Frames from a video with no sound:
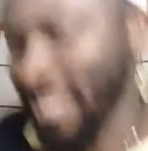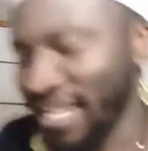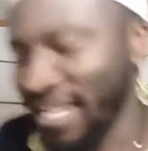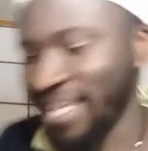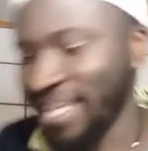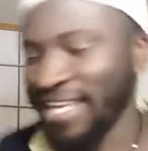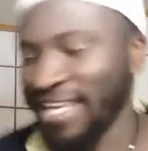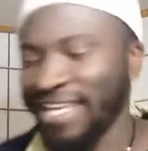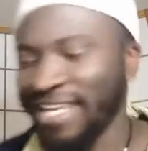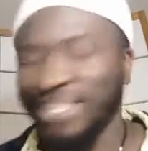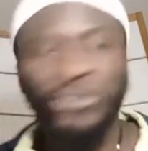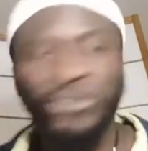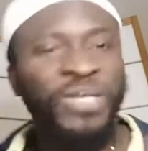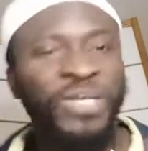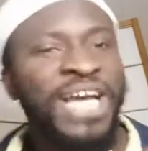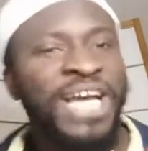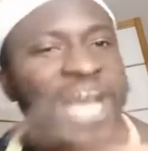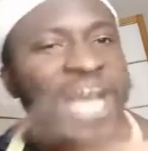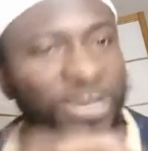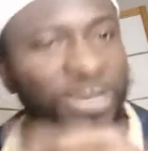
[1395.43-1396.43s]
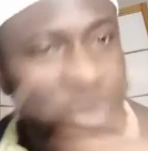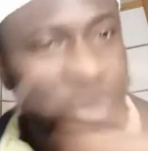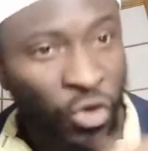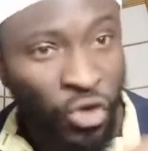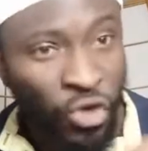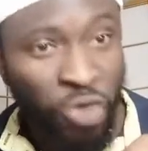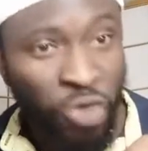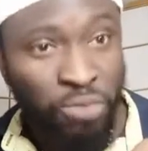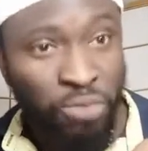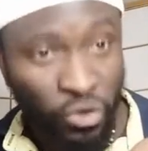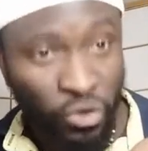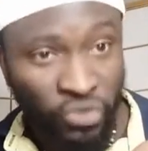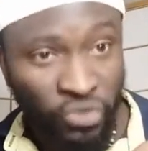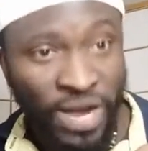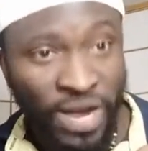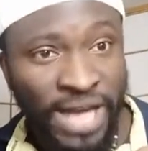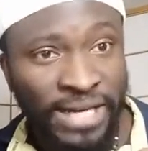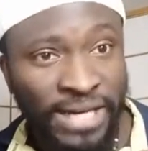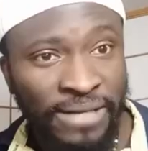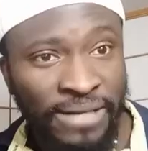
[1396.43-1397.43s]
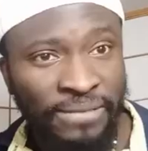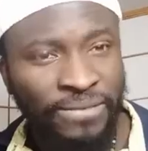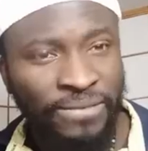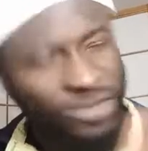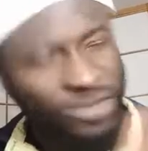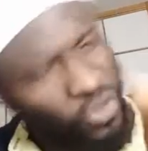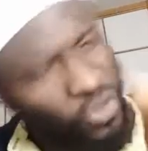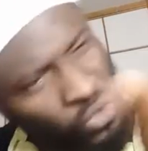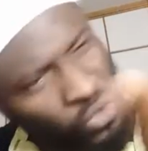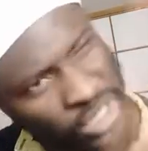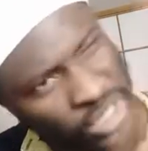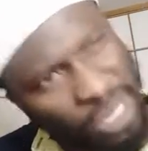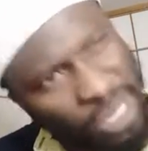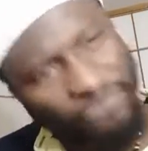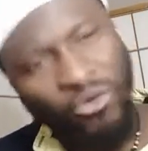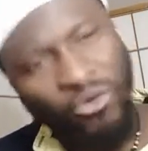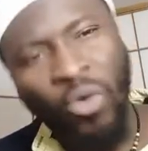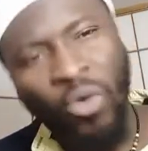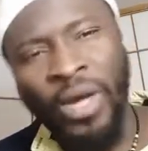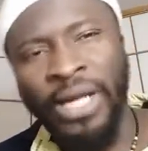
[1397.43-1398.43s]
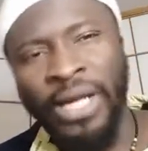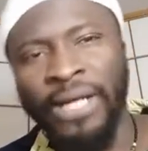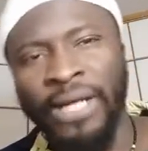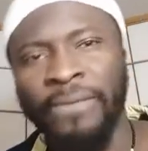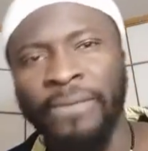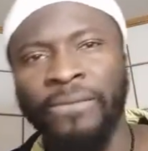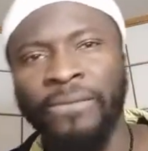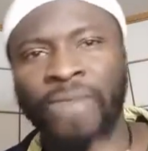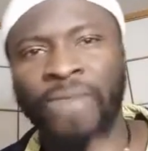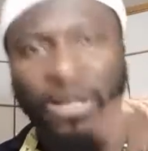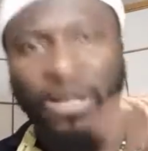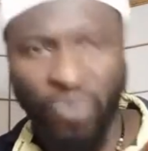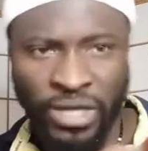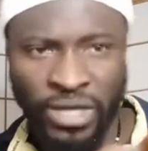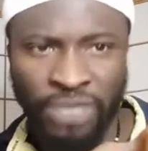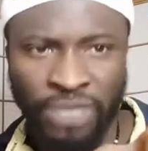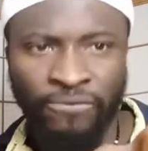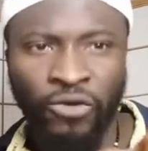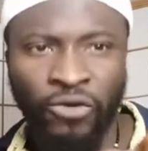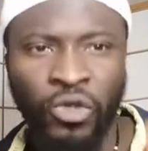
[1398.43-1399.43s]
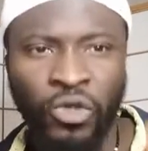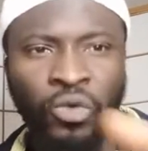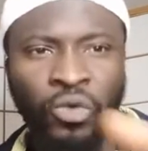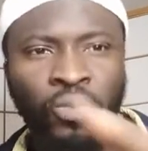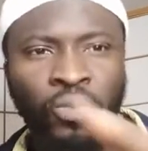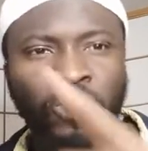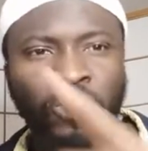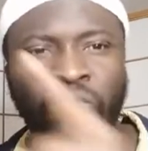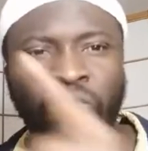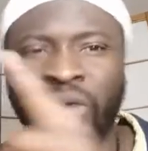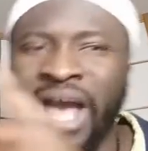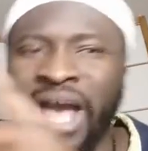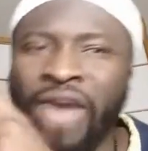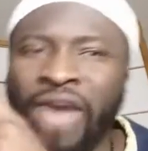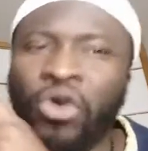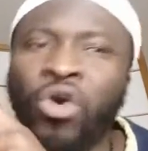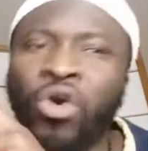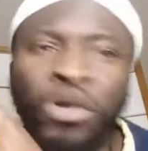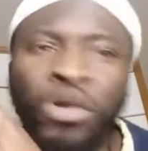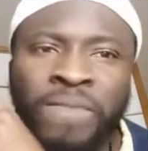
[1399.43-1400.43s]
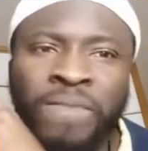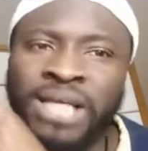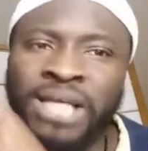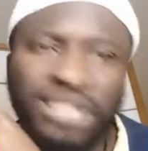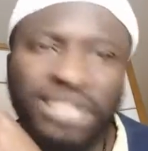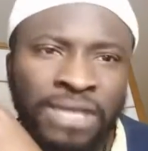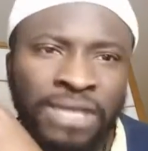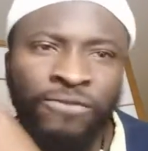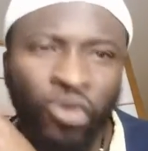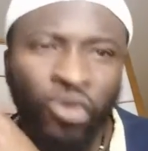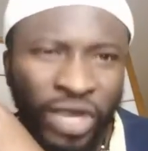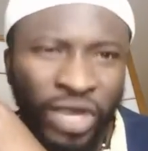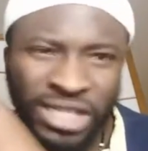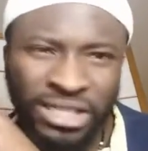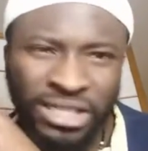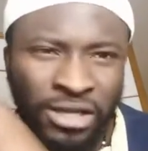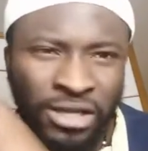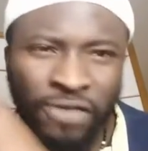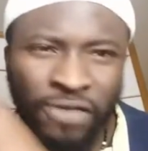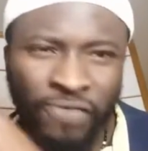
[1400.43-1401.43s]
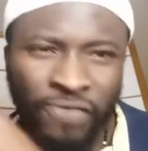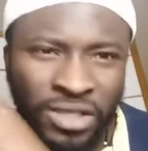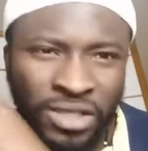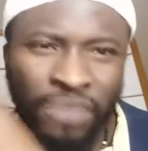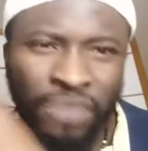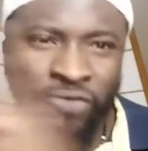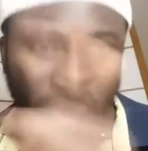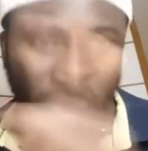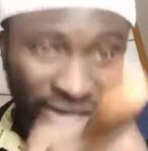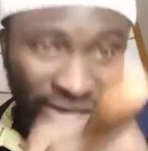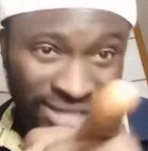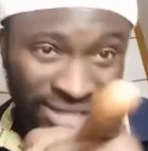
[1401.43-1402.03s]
You think I don't know your books, right? You step forward. I'm waiting for you. I call myself correctional officer for a reason.